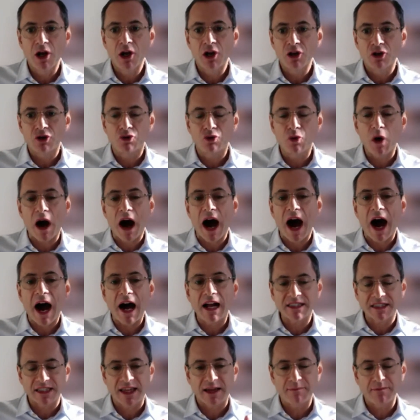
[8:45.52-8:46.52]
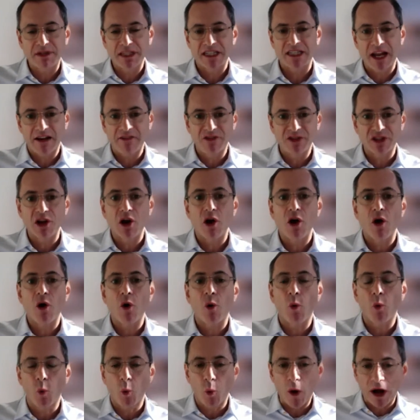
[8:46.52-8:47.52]
to ask themselves,
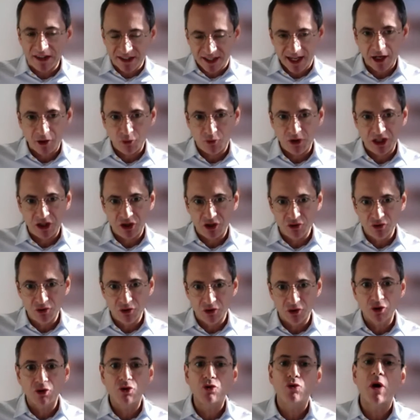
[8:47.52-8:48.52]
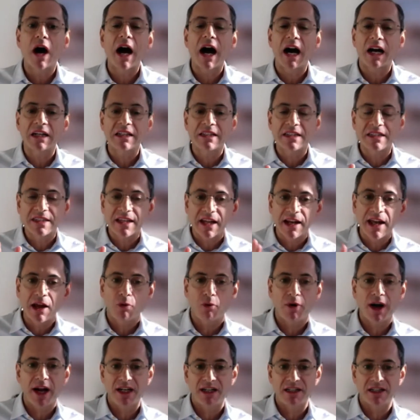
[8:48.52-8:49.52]
what can we do to
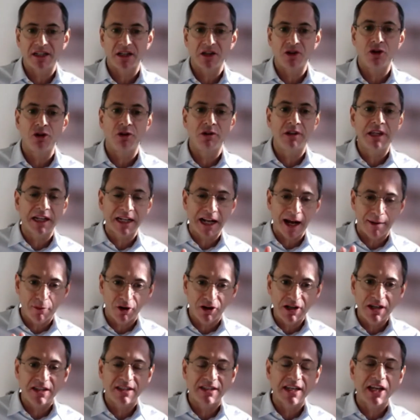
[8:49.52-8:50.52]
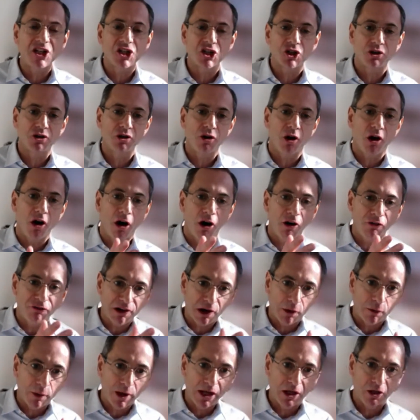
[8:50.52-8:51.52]
accelerate the decarbonization of
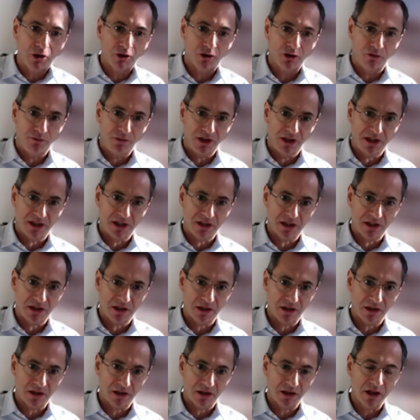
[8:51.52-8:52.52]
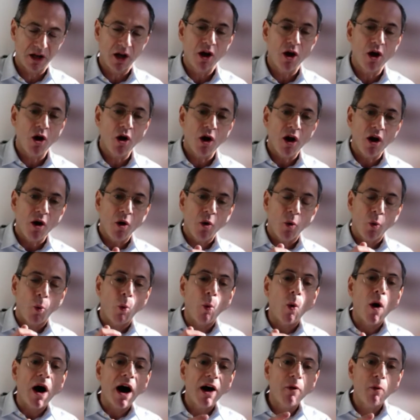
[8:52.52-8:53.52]
our economies?
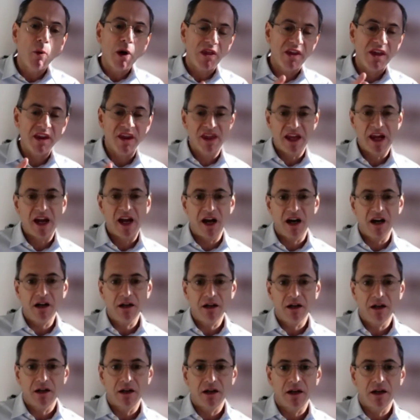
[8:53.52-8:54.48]
Why were they there?